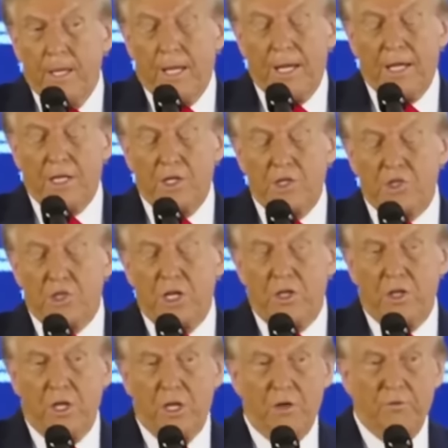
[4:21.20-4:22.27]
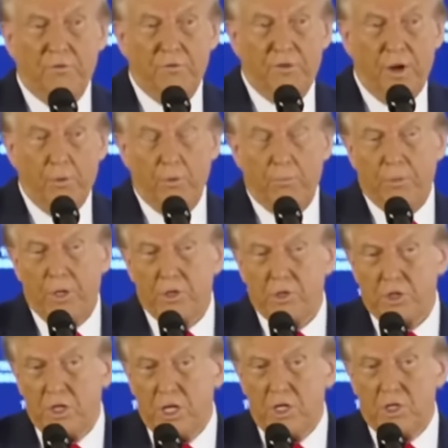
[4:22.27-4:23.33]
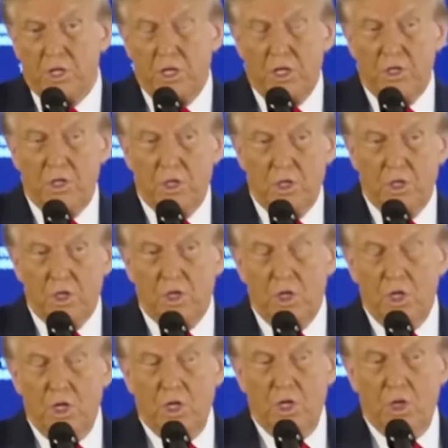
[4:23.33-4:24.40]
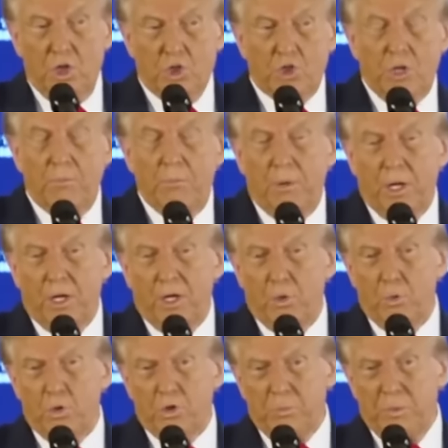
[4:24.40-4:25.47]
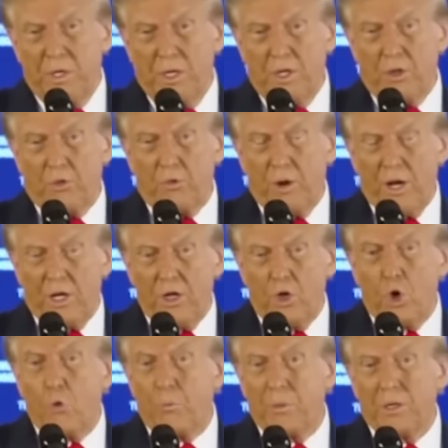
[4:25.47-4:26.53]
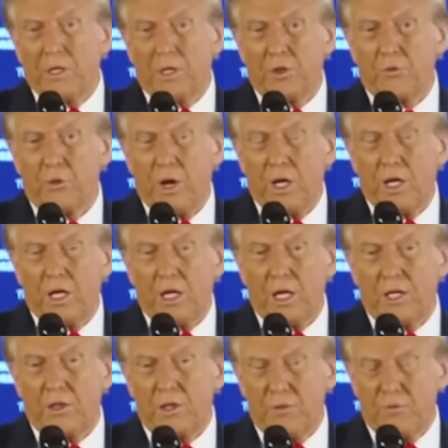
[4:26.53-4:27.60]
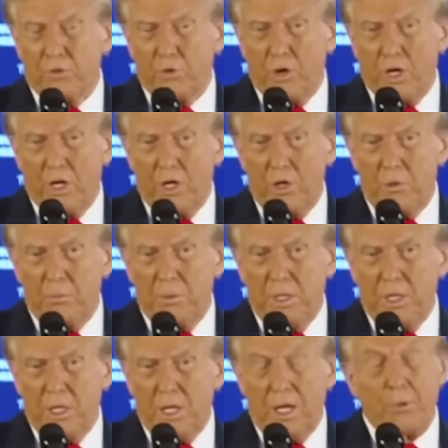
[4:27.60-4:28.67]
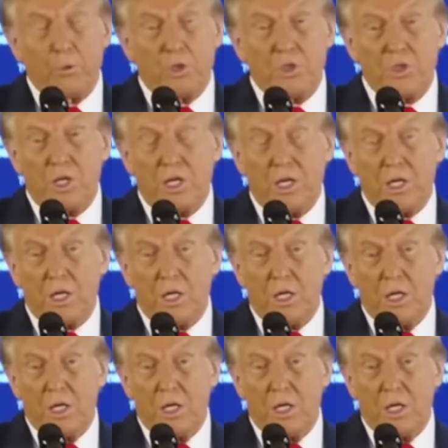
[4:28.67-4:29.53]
And I can say that if I were president and somebody was being threatened, openly threatened, like they've threatened me, I would say,